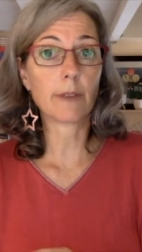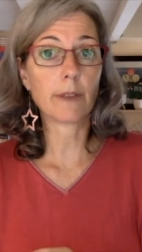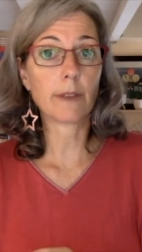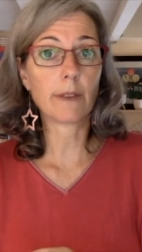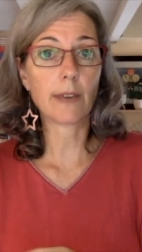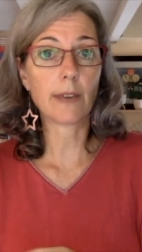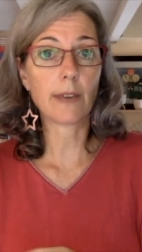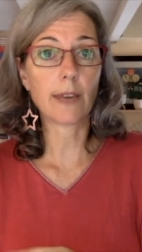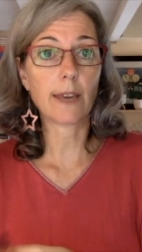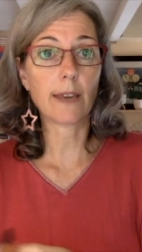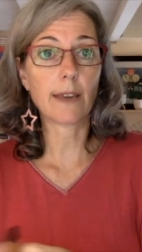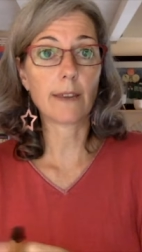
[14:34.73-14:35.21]

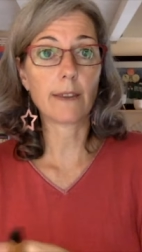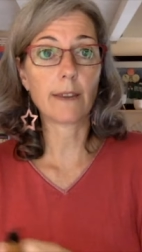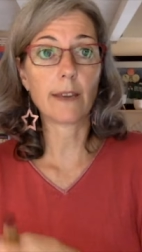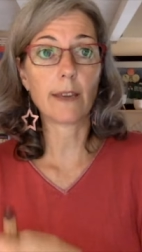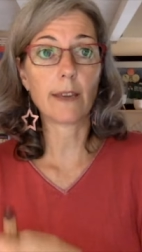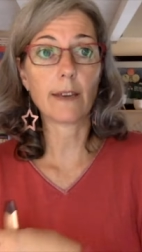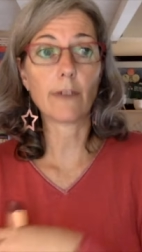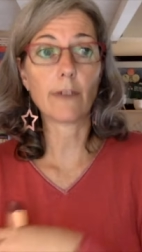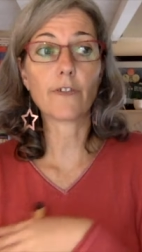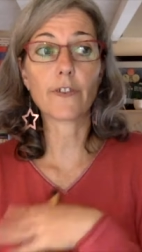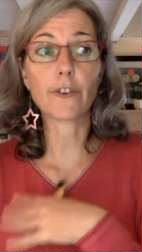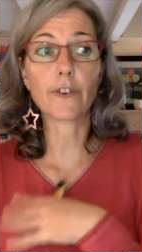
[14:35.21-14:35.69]
They they
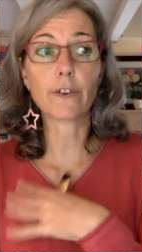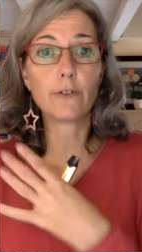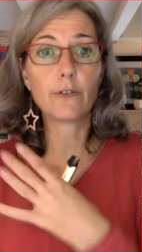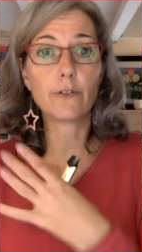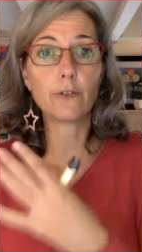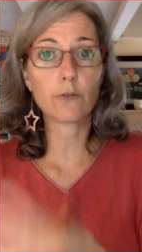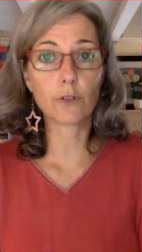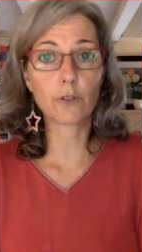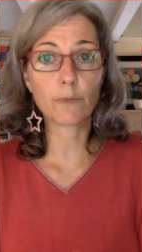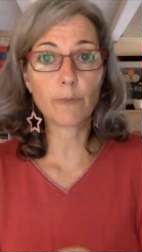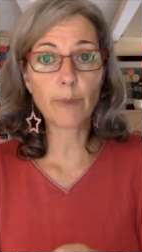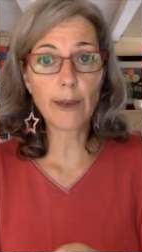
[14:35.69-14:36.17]
mm. offered
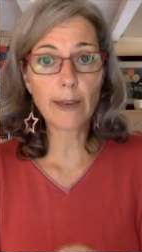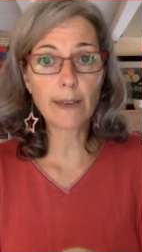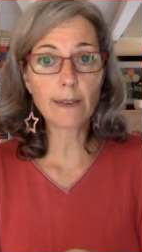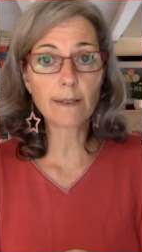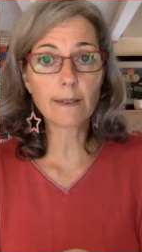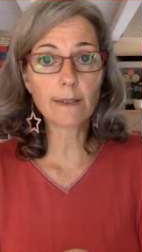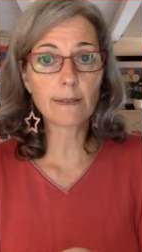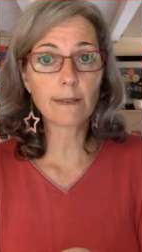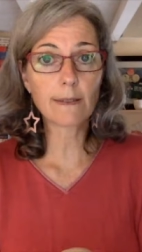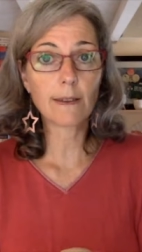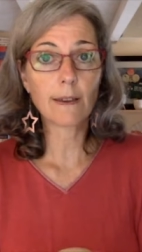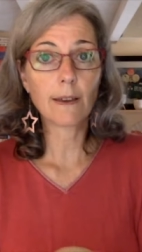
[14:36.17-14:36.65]
you
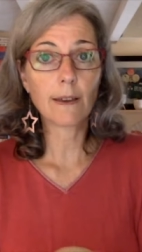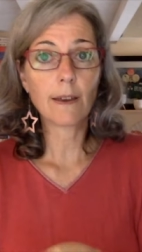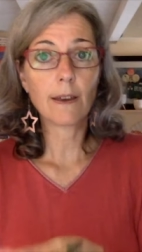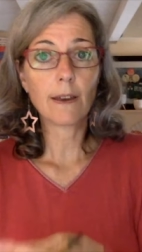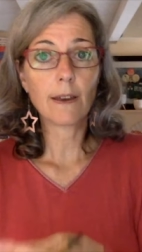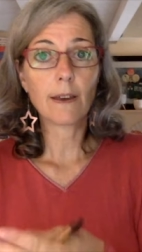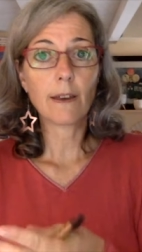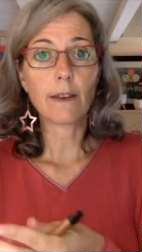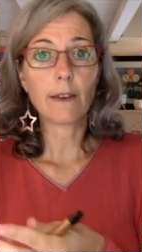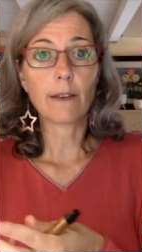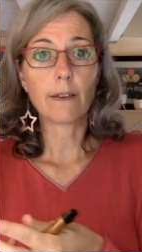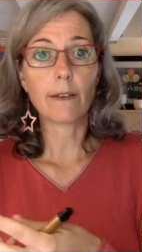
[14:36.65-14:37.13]
space,
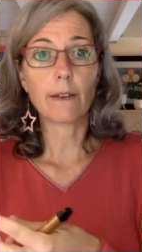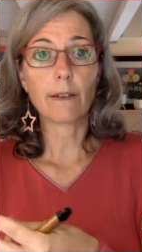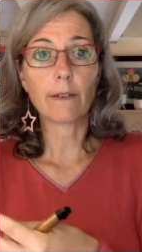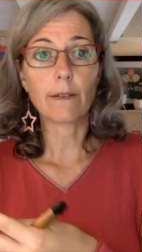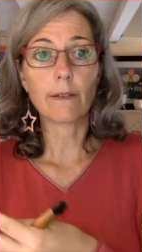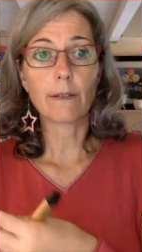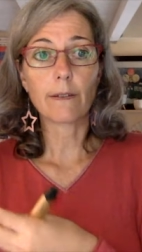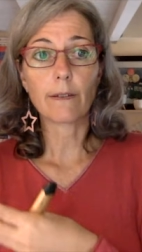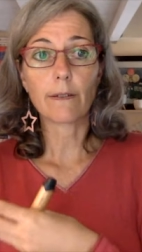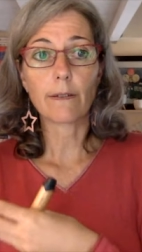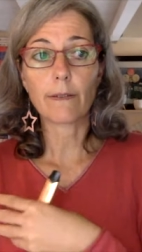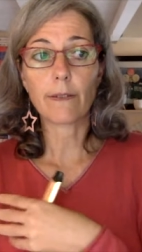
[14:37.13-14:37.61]

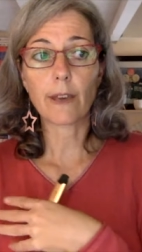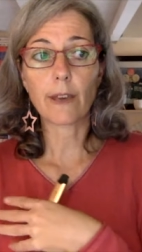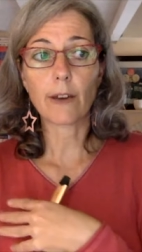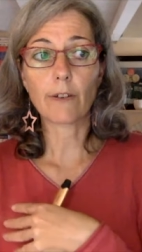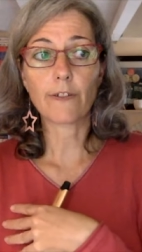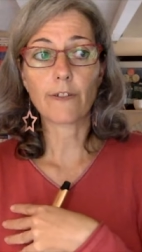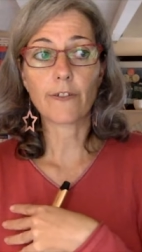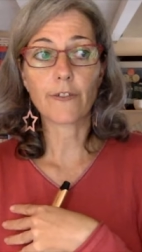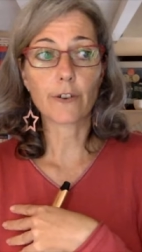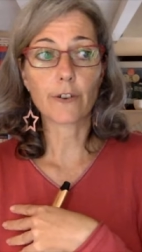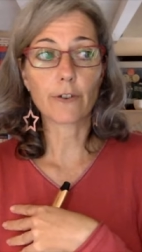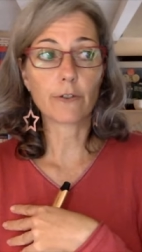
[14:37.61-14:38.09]
uh, they
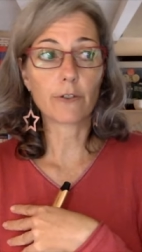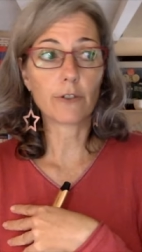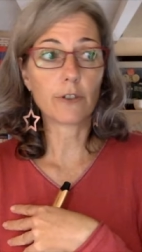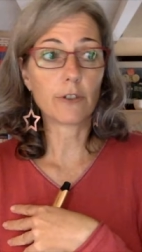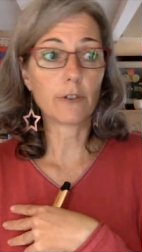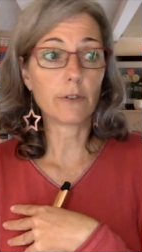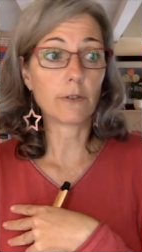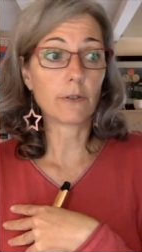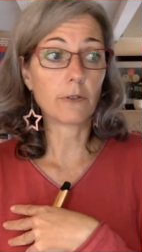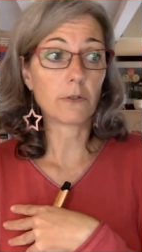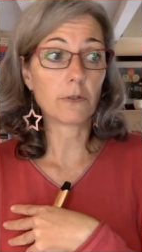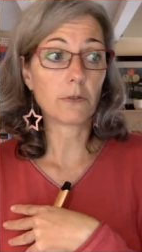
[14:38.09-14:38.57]
offered
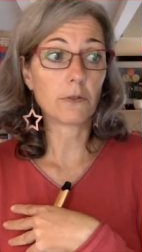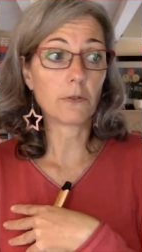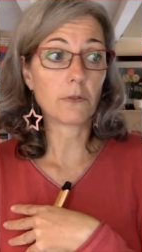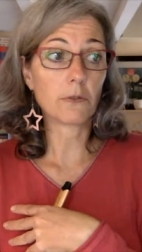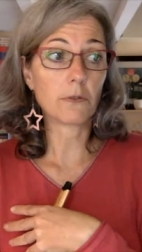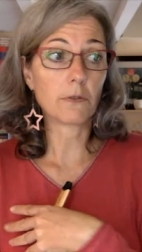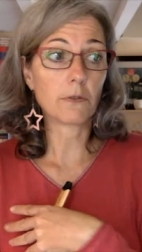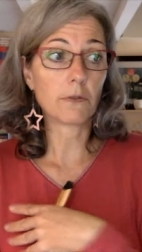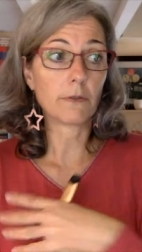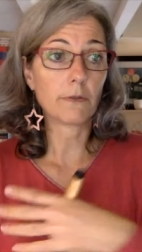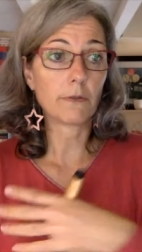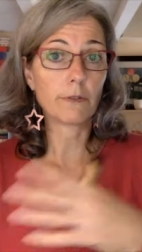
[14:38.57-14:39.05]

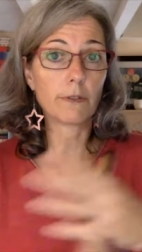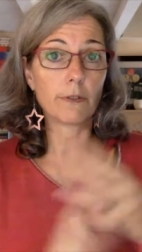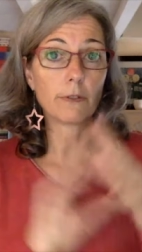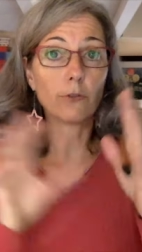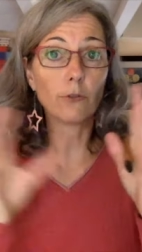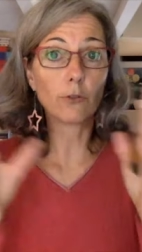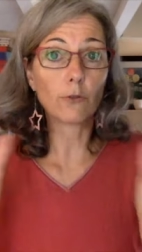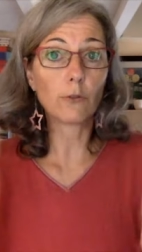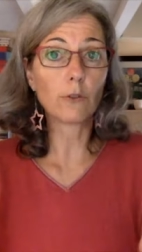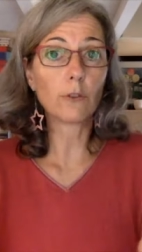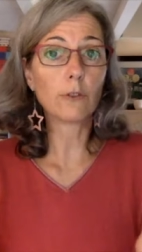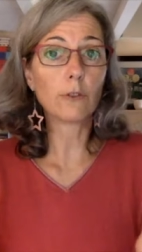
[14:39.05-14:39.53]
you the
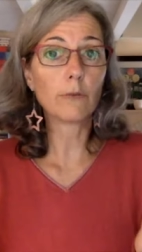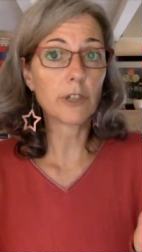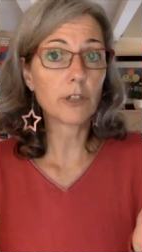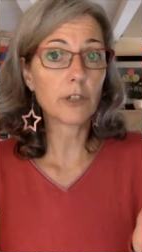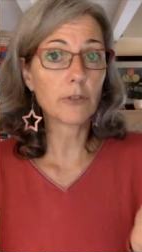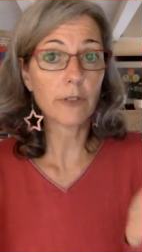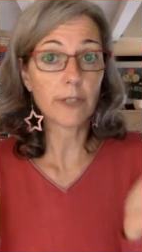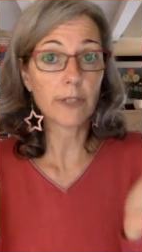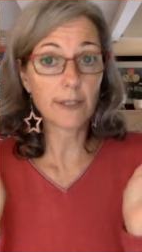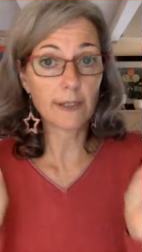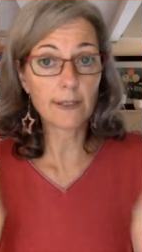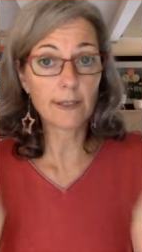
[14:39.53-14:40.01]
tool,
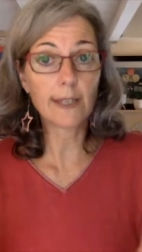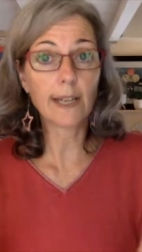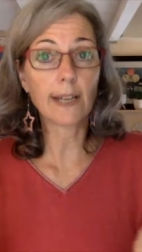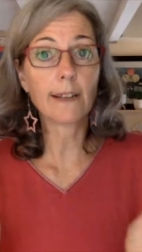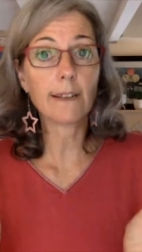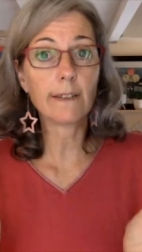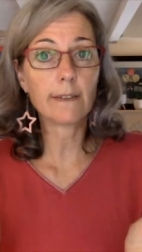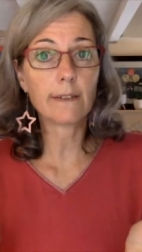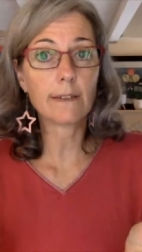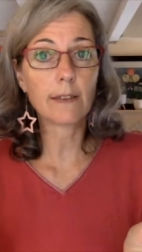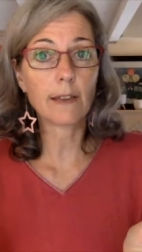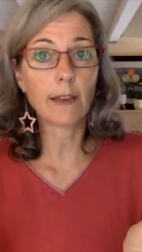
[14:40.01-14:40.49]
which was
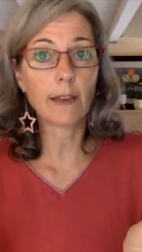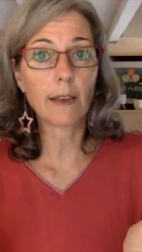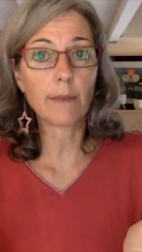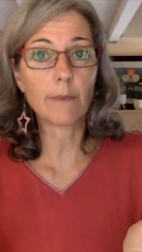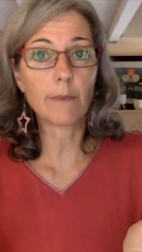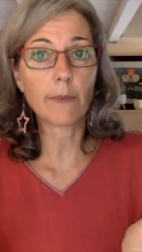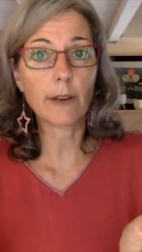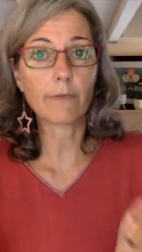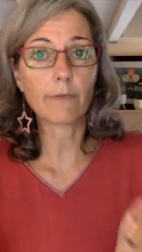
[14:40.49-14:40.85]
exactly the same.